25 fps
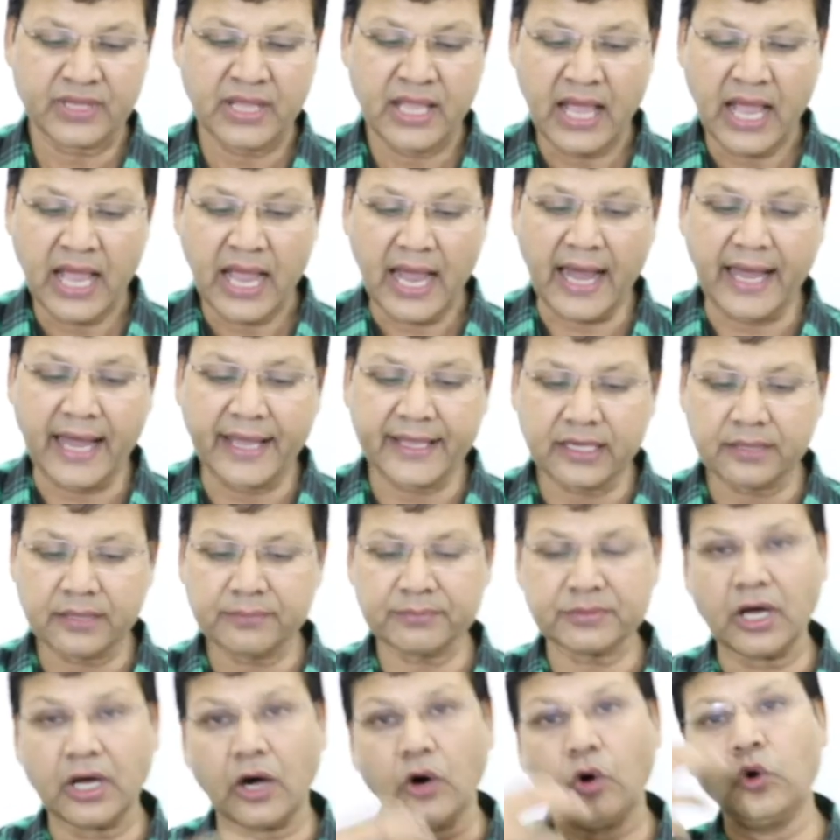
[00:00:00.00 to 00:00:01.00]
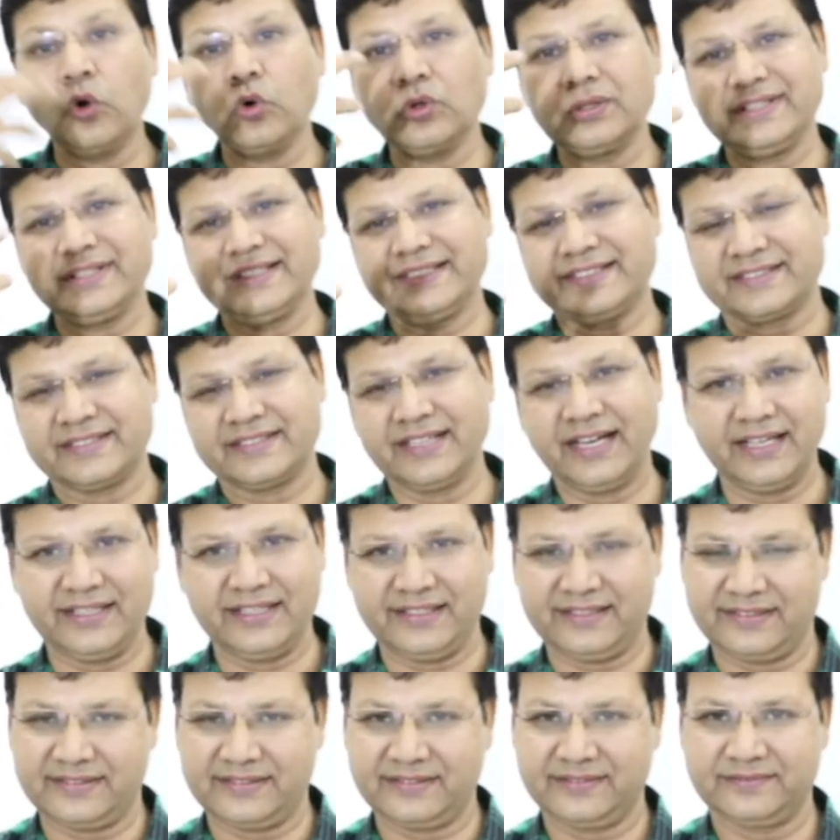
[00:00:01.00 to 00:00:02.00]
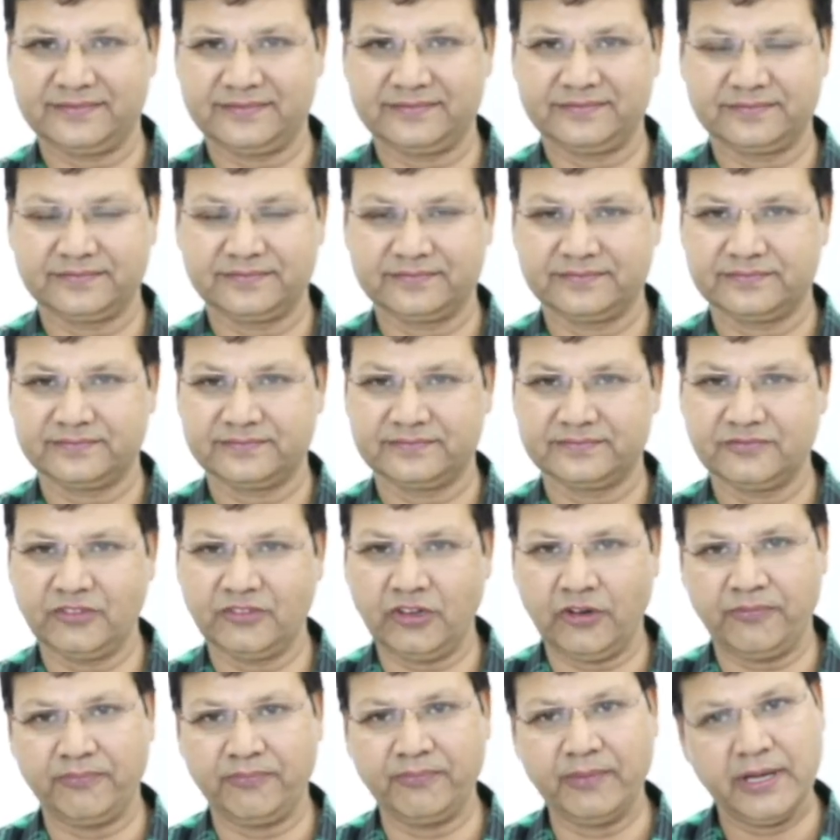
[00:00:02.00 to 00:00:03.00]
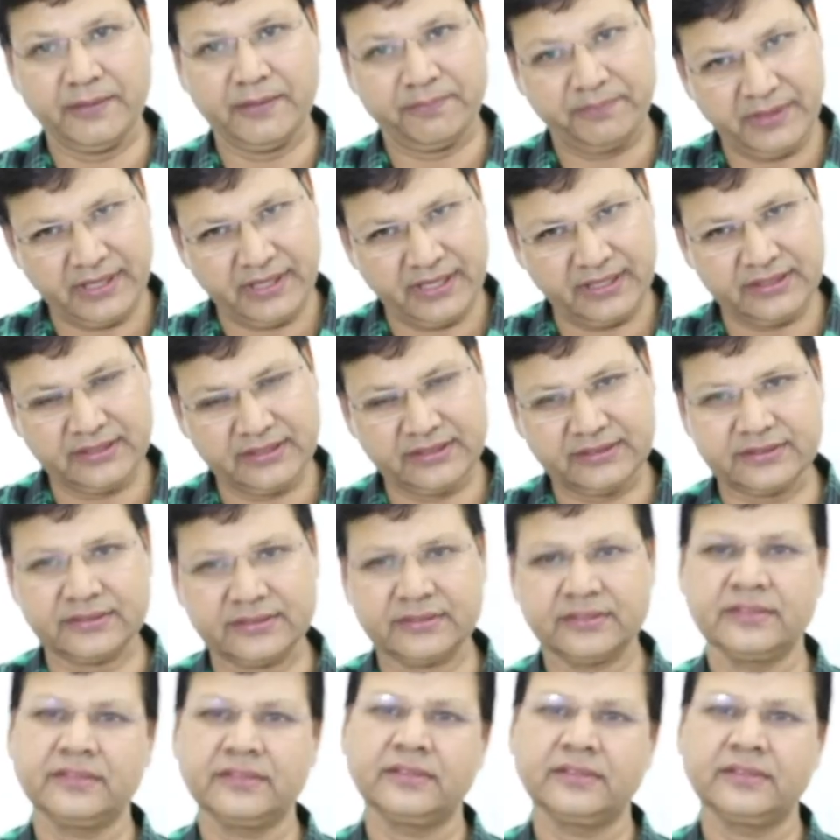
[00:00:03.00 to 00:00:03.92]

I am the only child of my parents,